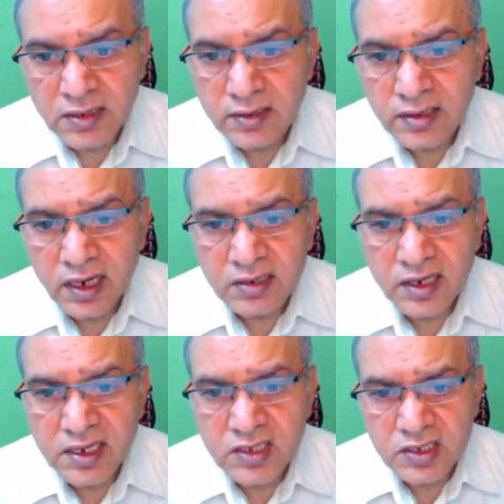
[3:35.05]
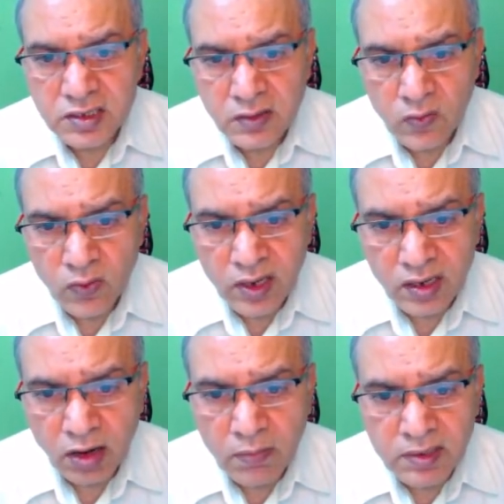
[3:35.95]
that there is one
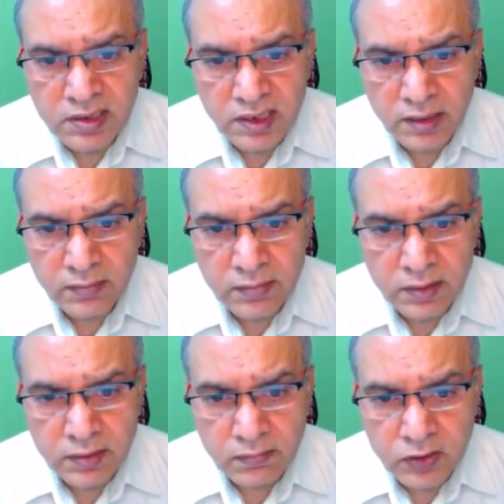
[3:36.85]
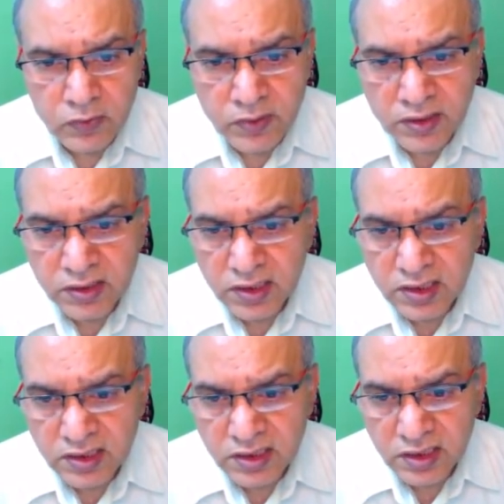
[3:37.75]
common term between
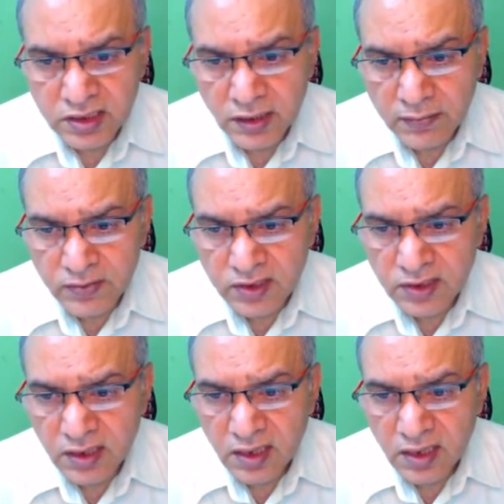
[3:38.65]
these three terms,